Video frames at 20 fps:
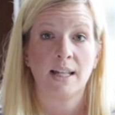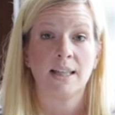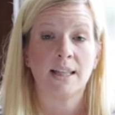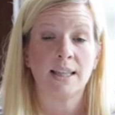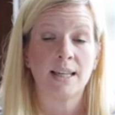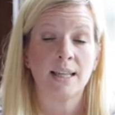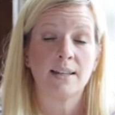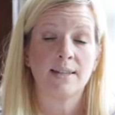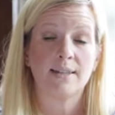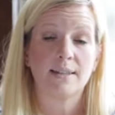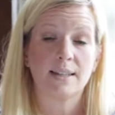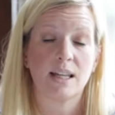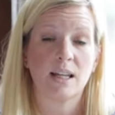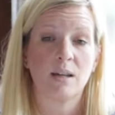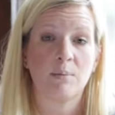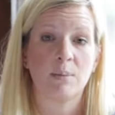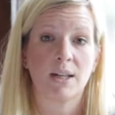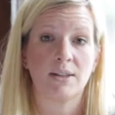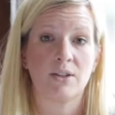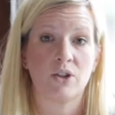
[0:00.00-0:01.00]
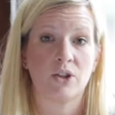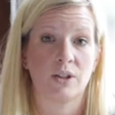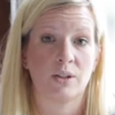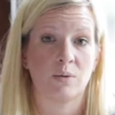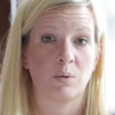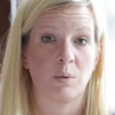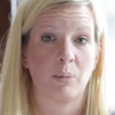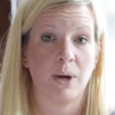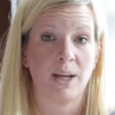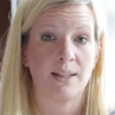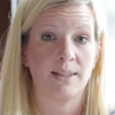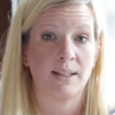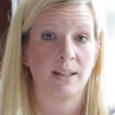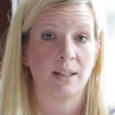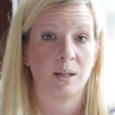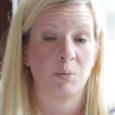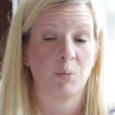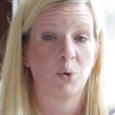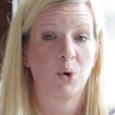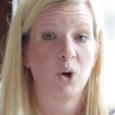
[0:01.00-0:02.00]
These key messages were
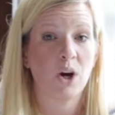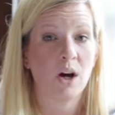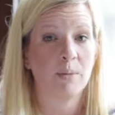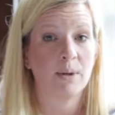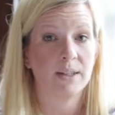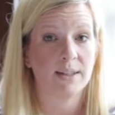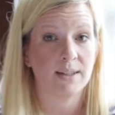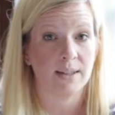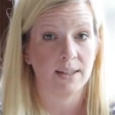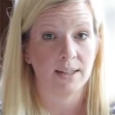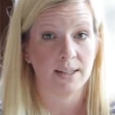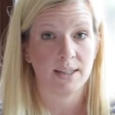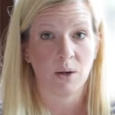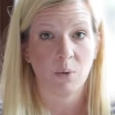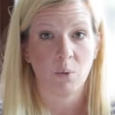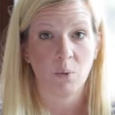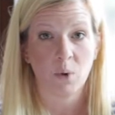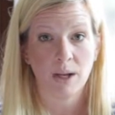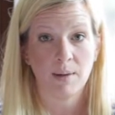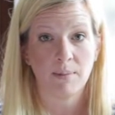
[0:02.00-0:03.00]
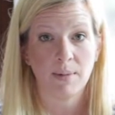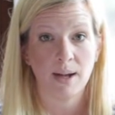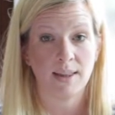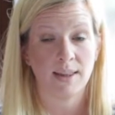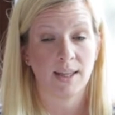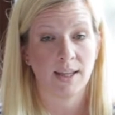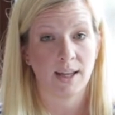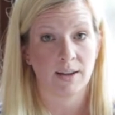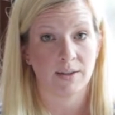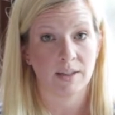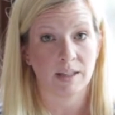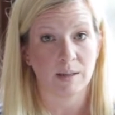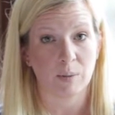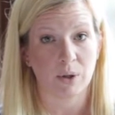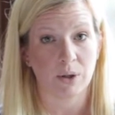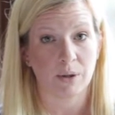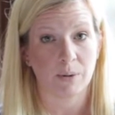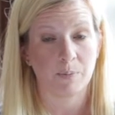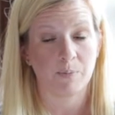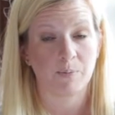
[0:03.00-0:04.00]
basically promises that we made the
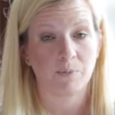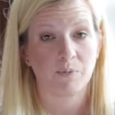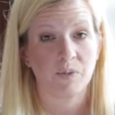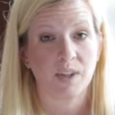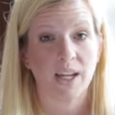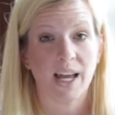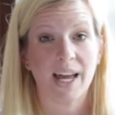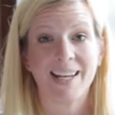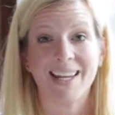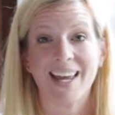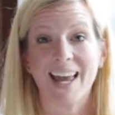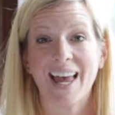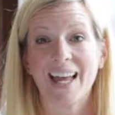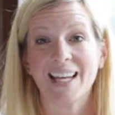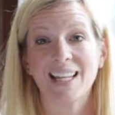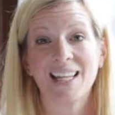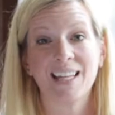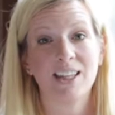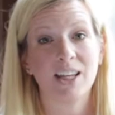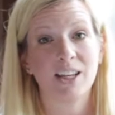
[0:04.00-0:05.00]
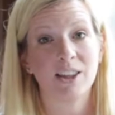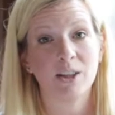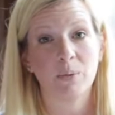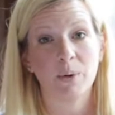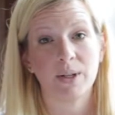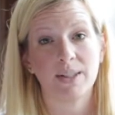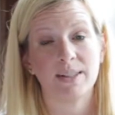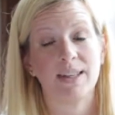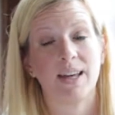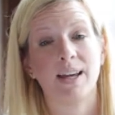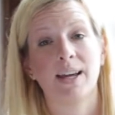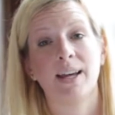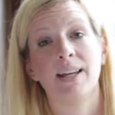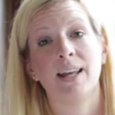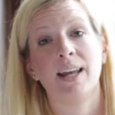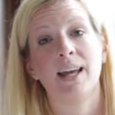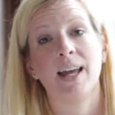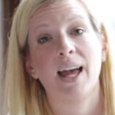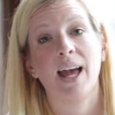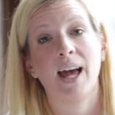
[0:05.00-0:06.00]
customer, and anything that we said
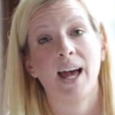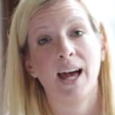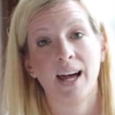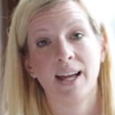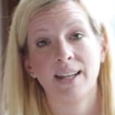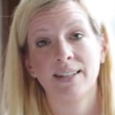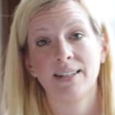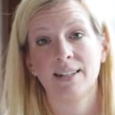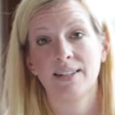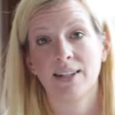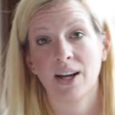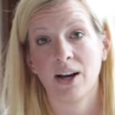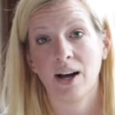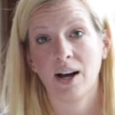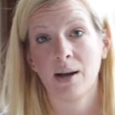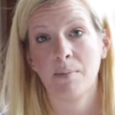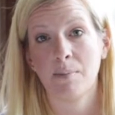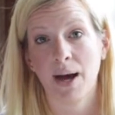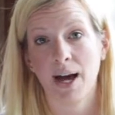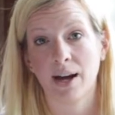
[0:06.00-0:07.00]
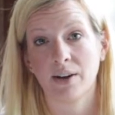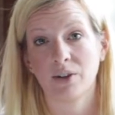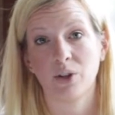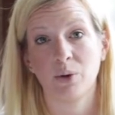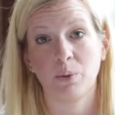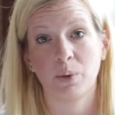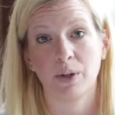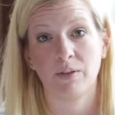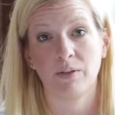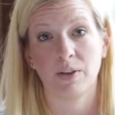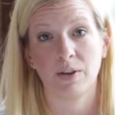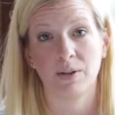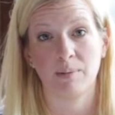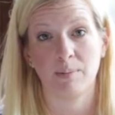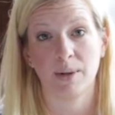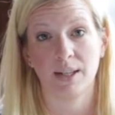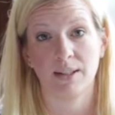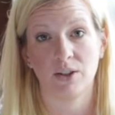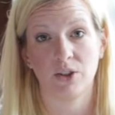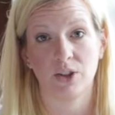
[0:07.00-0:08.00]
had to tie back to one of those
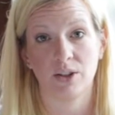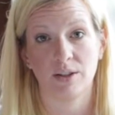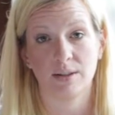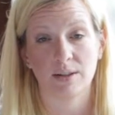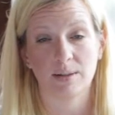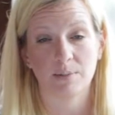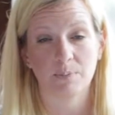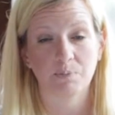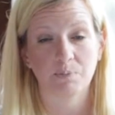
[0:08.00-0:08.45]
messages.